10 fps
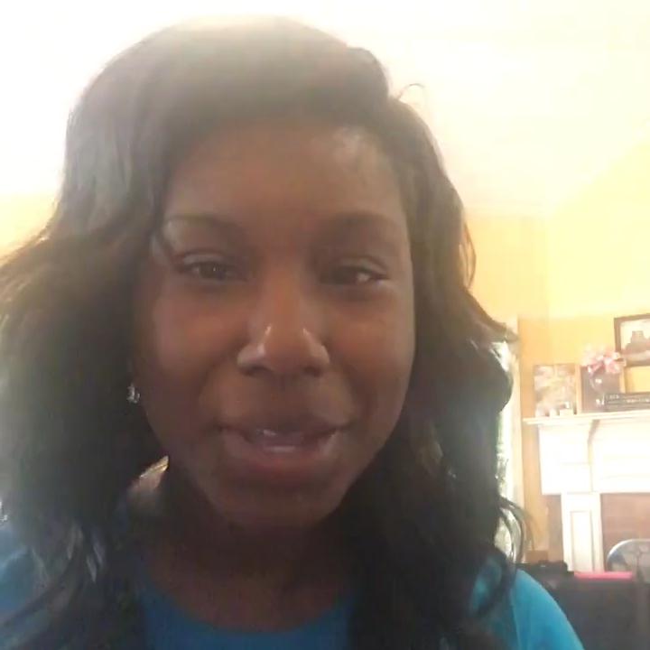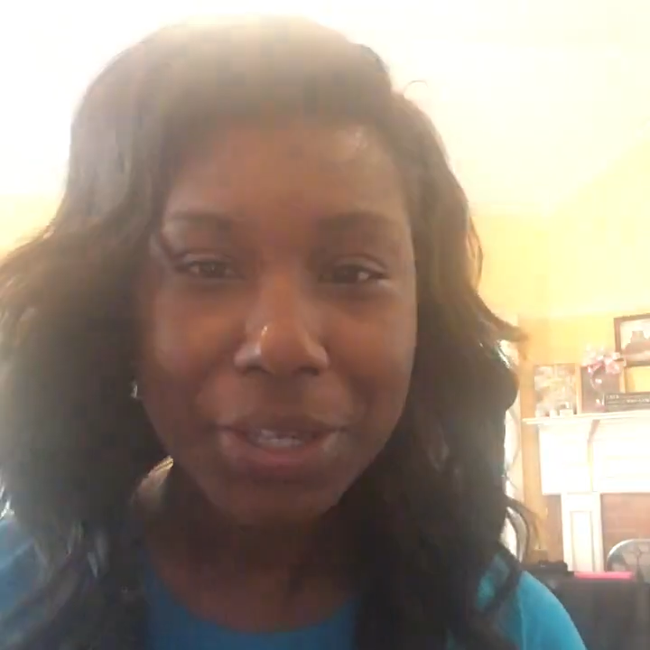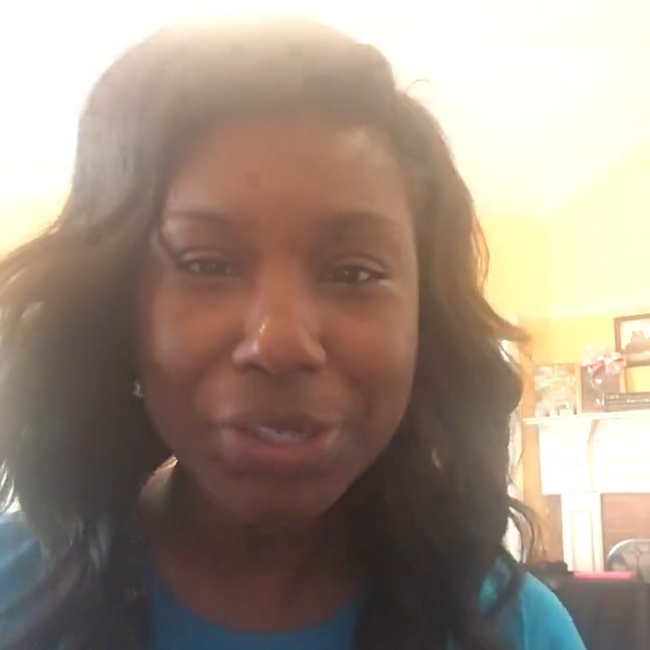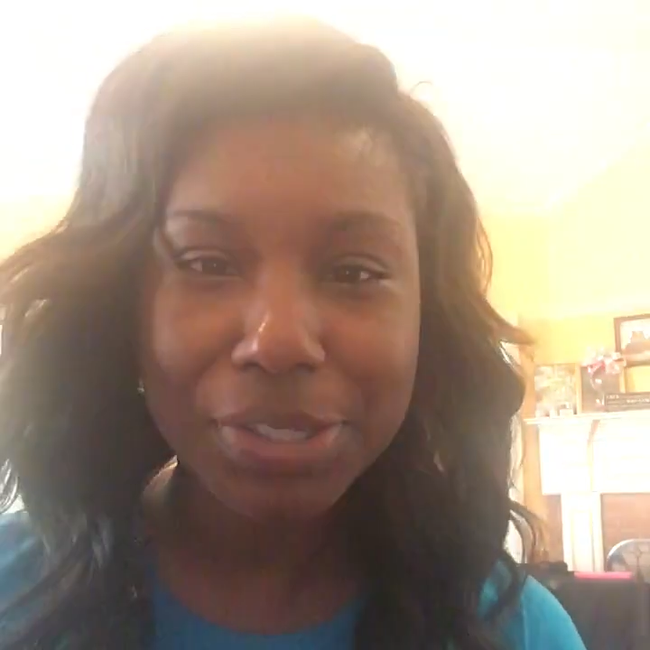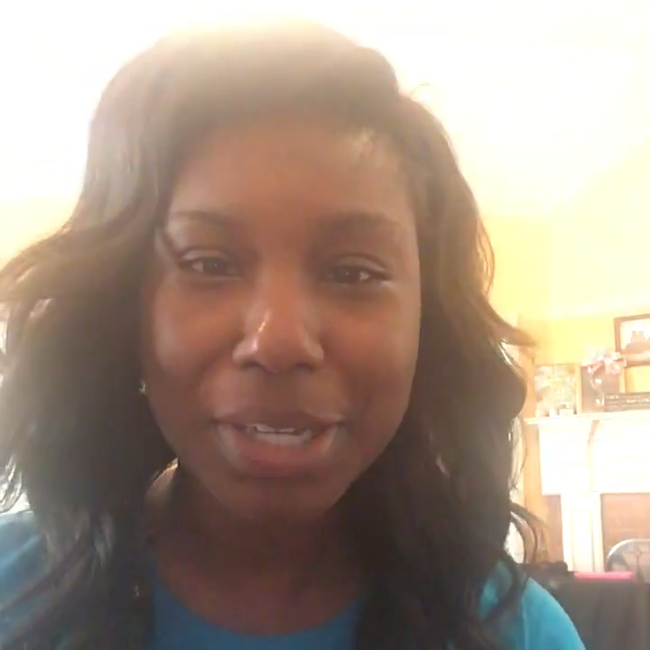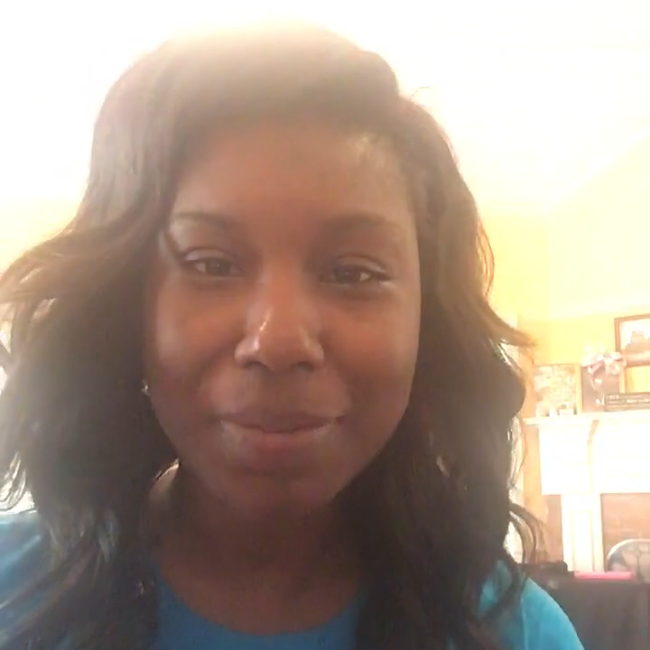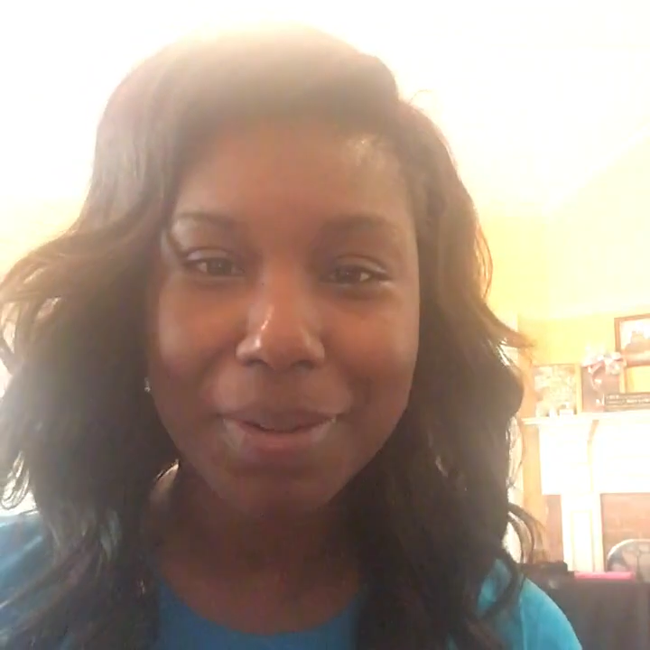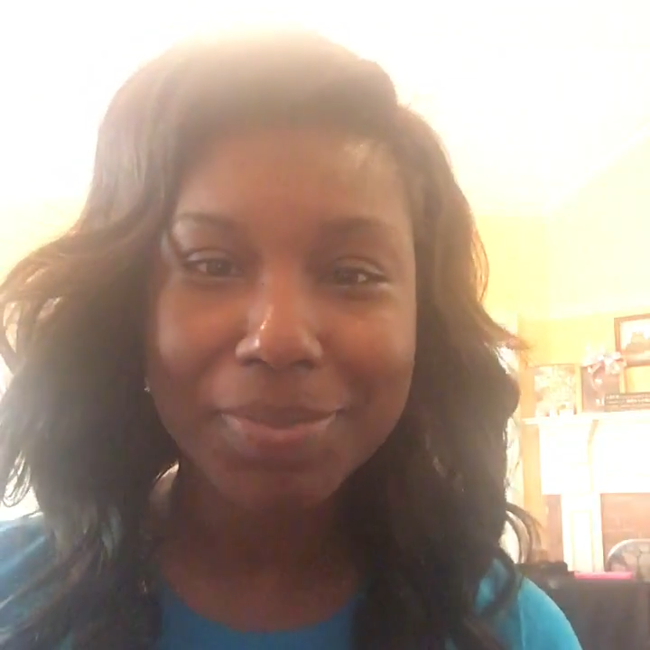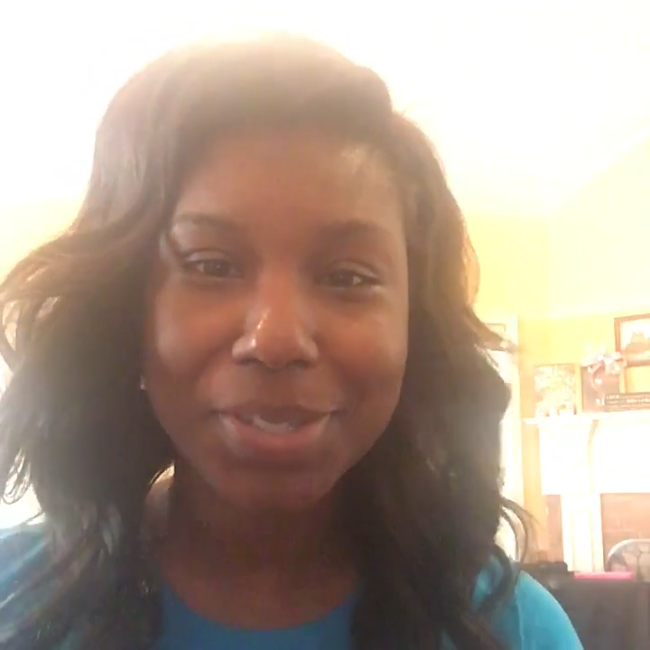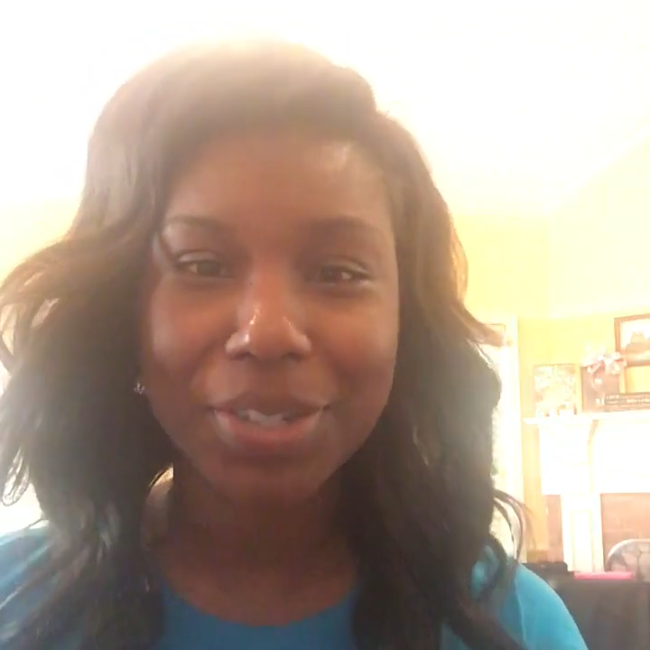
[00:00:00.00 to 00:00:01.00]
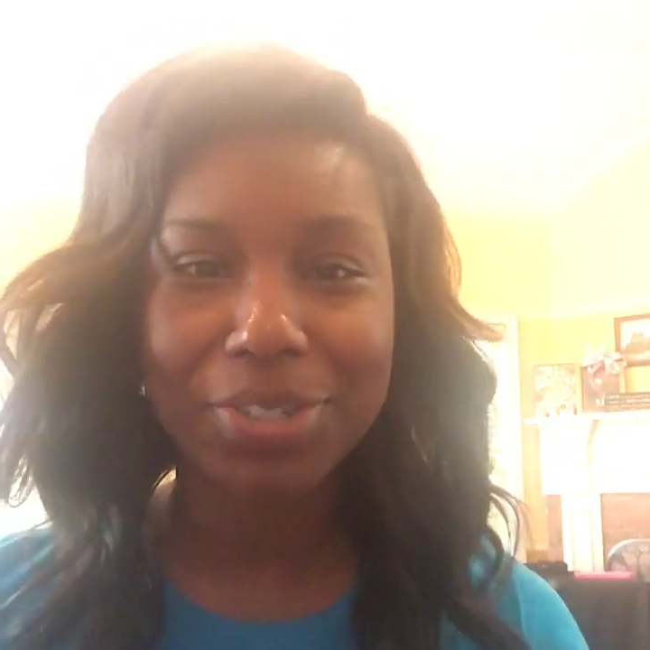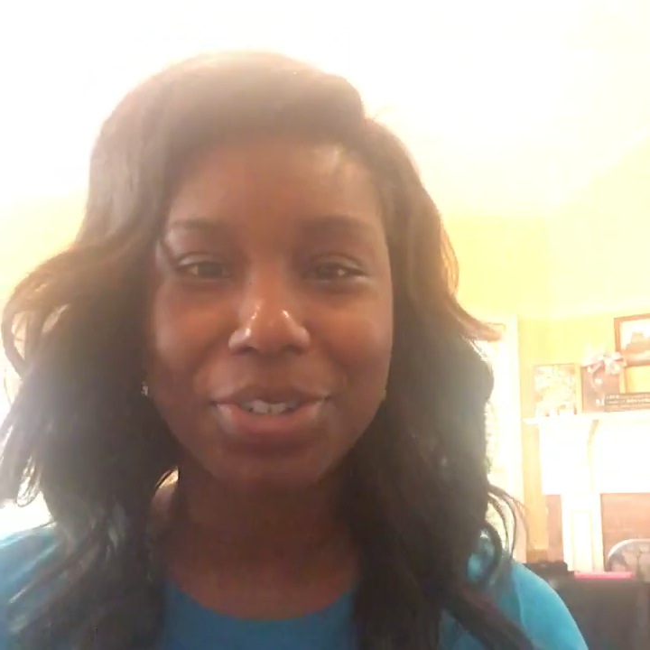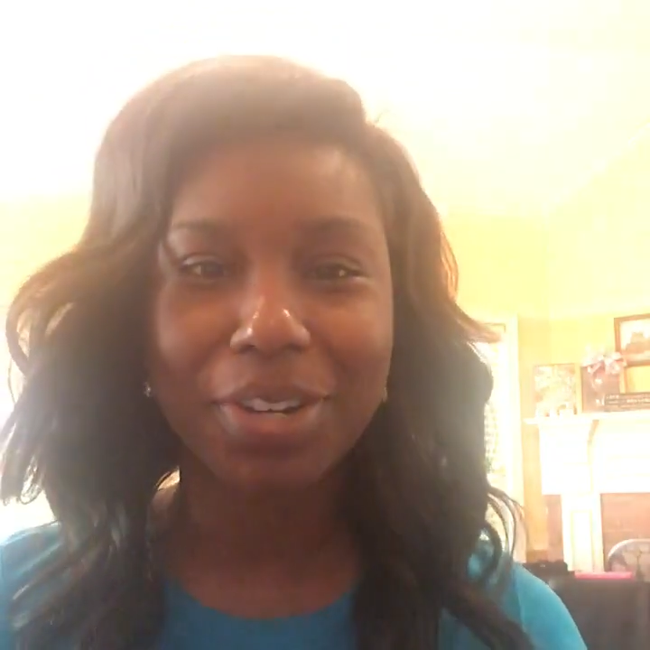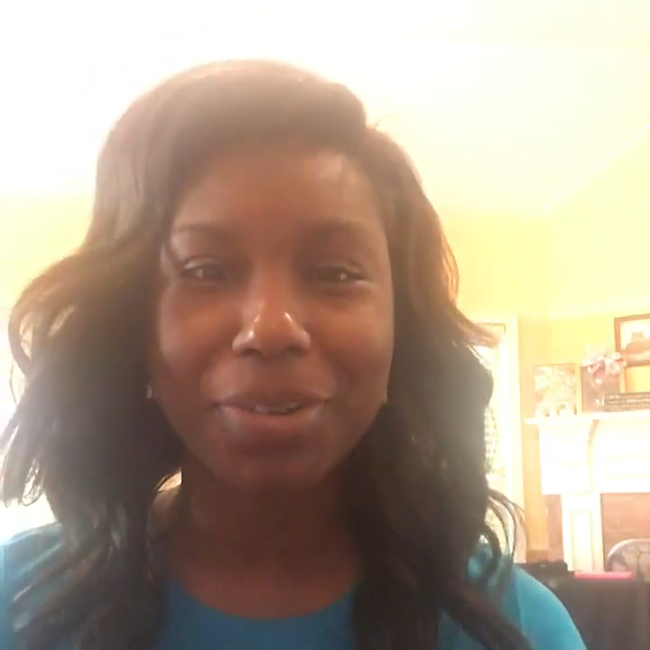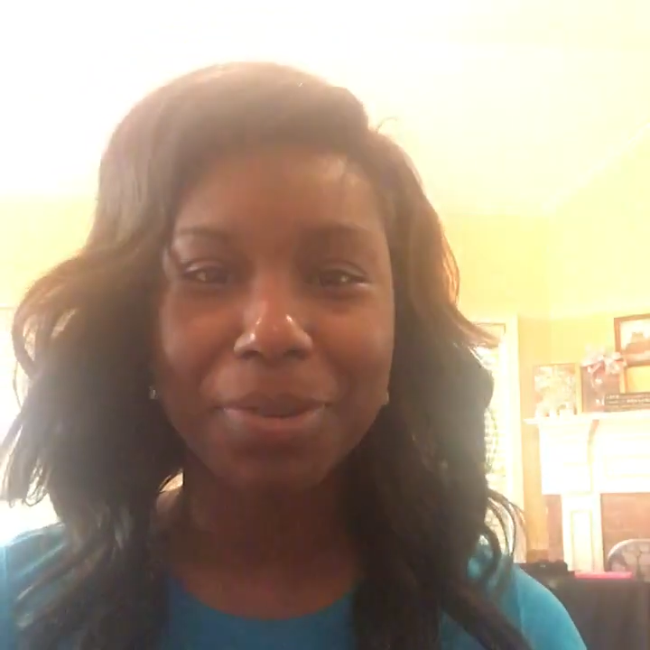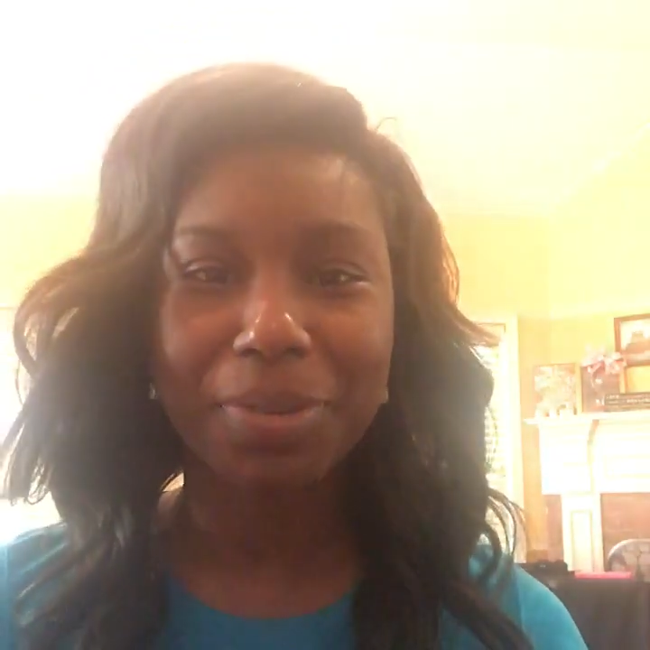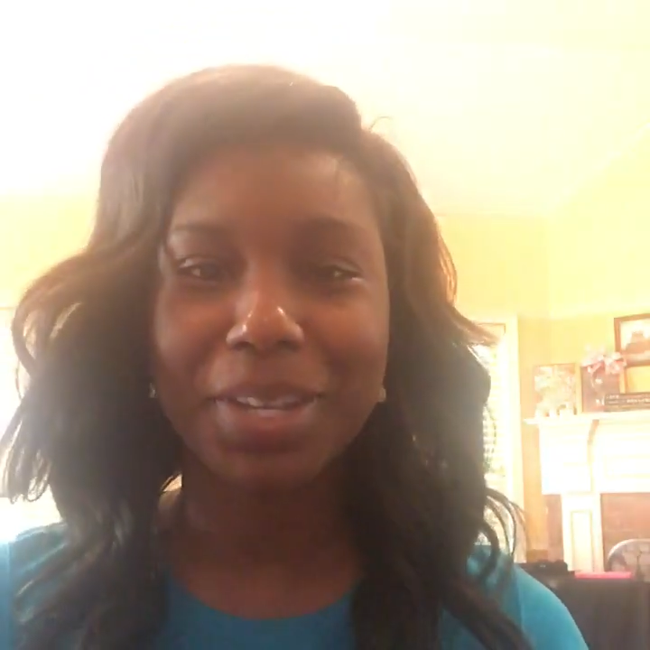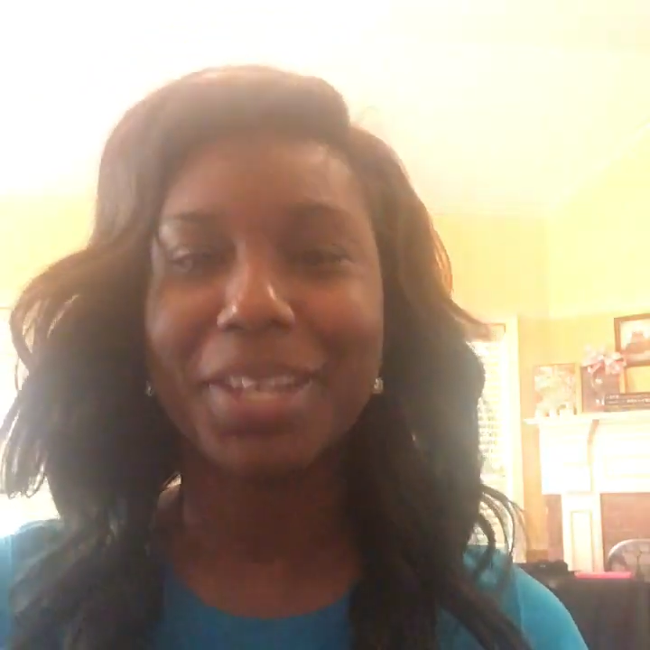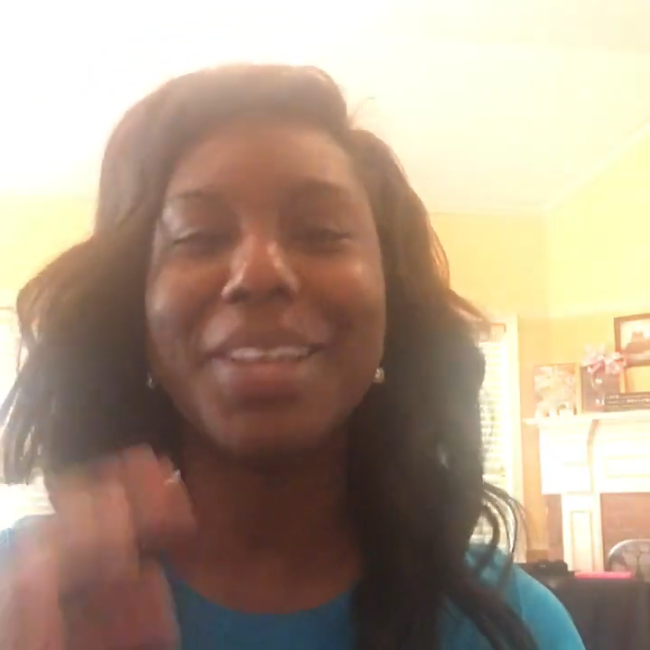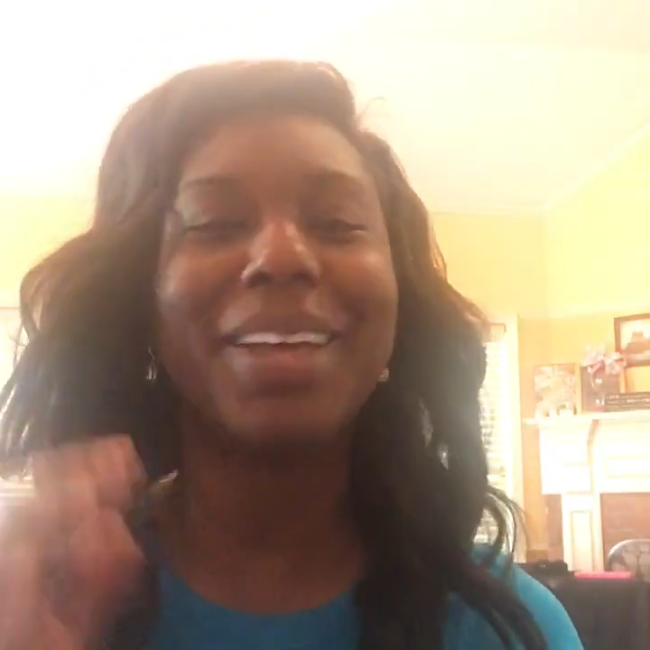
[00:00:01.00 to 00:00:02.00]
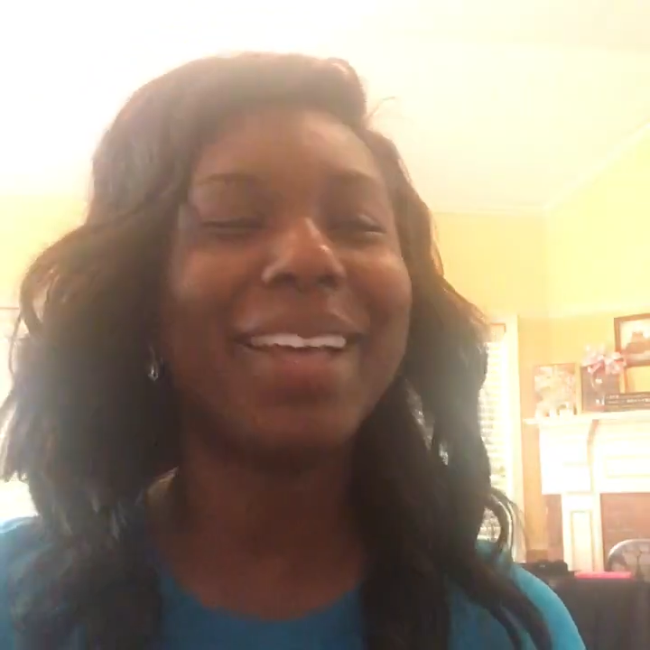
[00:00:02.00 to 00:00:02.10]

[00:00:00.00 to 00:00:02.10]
You're stuck. I'm still struck on the ring.